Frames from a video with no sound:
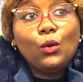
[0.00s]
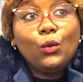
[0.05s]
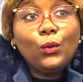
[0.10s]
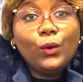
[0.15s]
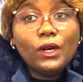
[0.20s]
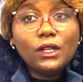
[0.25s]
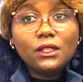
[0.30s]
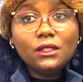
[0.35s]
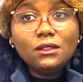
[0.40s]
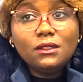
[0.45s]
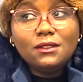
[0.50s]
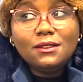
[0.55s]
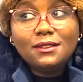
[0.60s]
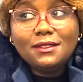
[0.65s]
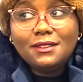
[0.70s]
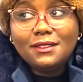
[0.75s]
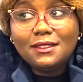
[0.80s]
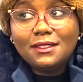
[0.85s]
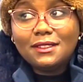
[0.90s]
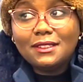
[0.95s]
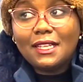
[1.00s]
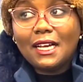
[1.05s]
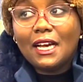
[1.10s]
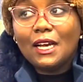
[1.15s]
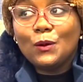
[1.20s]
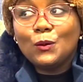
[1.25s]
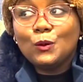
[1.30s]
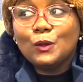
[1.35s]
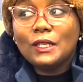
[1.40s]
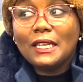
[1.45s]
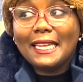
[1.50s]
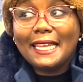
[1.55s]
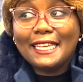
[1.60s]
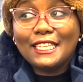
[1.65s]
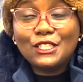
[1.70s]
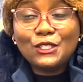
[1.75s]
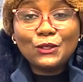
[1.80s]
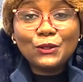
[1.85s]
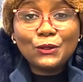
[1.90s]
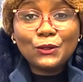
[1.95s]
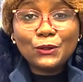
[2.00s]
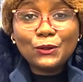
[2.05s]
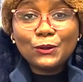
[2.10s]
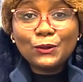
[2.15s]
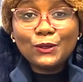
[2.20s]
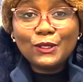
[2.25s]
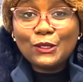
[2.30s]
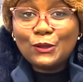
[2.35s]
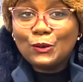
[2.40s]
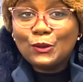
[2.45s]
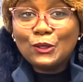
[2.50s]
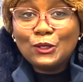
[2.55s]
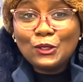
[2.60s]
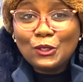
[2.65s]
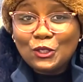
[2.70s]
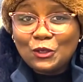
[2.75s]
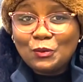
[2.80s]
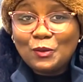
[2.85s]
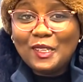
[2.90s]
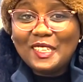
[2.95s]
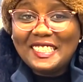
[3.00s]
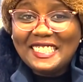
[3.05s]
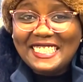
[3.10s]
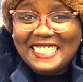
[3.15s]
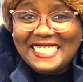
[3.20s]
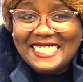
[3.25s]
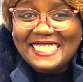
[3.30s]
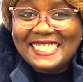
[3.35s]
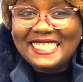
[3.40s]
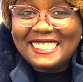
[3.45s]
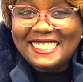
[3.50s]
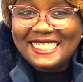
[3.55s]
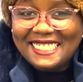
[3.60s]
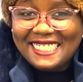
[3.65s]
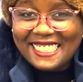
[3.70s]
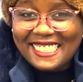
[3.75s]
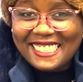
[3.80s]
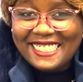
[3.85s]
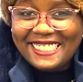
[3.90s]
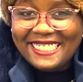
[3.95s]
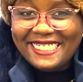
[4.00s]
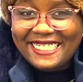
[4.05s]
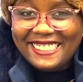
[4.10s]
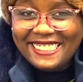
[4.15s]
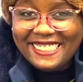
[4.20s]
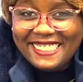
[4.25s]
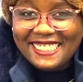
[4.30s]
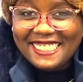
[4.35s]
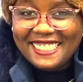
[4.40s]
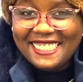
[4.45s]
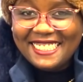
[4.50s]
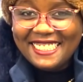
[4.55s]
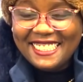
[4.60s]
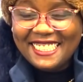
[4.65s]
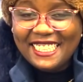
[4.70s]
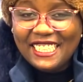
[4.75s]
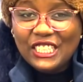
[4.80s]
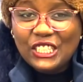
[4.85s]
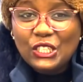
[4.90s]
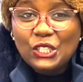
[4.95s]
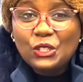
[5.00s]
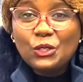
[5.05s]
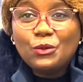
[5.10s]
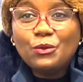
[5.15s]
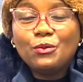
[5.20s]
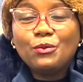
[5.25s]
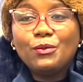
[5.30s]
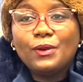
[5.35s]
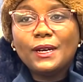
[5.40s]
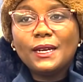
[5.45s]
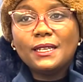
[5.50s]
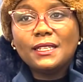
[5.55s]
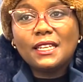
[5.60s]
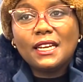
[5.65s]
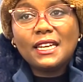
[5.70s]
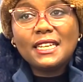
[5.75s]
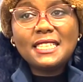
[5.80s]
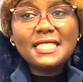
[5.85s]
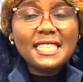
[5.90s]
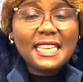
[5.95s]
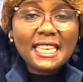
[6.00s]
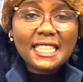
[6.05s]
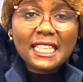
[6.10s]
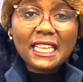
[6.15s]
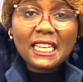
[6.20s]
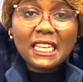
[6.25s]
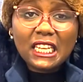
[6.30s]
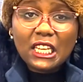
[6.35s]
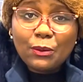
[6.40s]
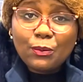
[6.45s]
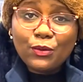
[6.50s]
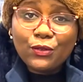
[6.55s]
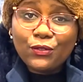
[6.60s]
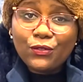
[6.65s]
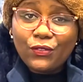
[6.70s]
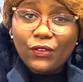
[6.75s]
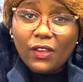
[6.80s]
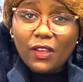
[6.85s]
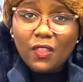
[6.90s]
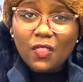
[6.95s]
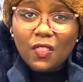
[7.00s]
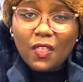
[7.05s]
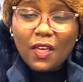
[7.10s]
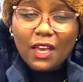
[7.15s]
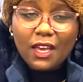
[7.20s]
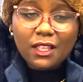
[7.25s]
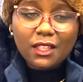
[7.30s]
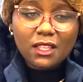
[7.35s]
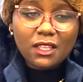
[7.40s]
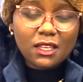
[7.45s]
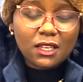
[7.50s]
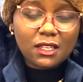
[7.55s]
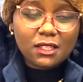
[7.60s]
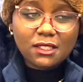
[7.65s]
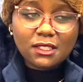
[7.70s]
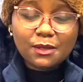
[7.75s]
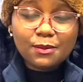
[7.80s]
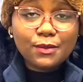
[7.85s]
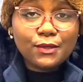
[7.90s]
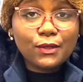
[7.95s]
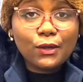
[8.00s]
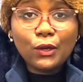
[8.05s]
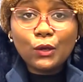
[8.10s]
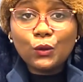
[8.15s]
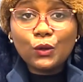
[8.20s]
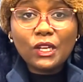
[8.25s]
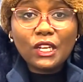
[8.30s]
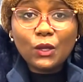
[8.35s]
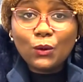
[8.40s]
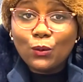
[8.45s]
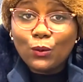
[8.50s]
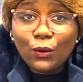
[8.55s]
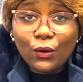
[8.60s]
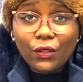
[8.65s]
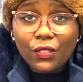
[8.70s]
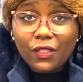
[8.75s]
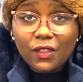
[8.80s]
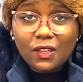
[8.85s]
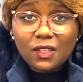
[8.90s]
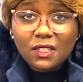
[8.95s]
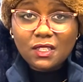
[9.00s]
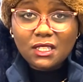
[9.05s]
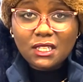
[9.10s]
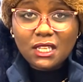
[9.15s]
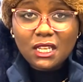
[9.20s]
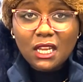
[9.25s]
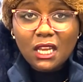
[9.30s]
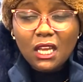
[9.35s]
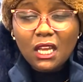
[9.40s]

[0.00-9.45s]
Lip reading: Well, I won't lie to you, it will not be an easy journey, but I take that leap of faith. I think it's absolutely worth it.